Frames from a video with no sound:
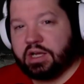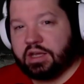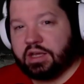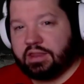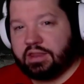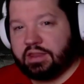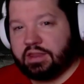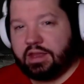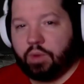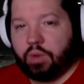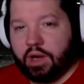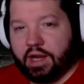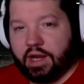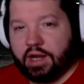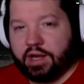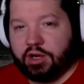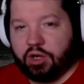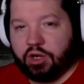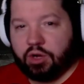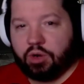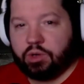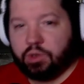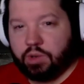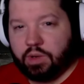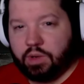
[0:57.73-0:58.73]
That way I
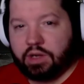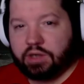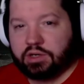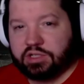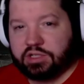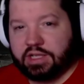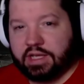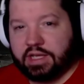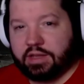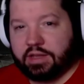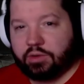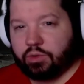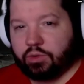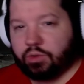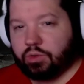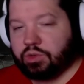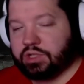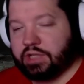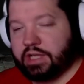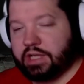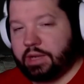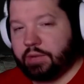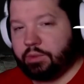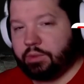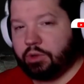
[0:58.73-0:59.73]
know you understand the rules
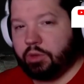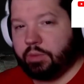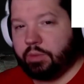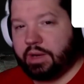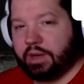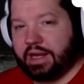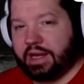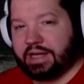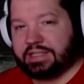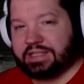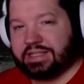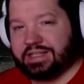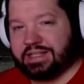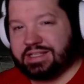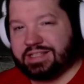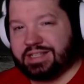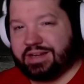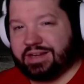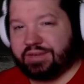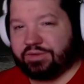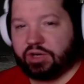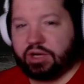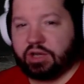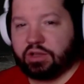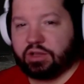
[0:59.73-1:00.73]
and I will open access to
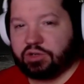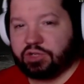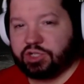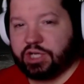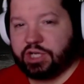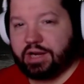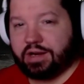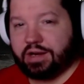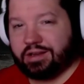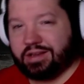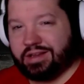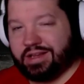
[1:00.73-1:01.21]
every other channel